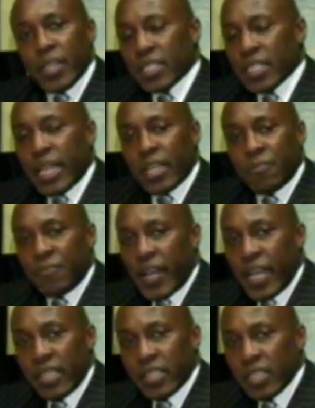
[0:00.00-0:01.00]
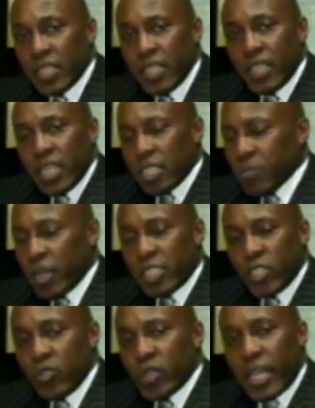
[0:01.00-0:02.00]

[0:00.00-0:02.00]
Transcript: It's like a fighter. As much as you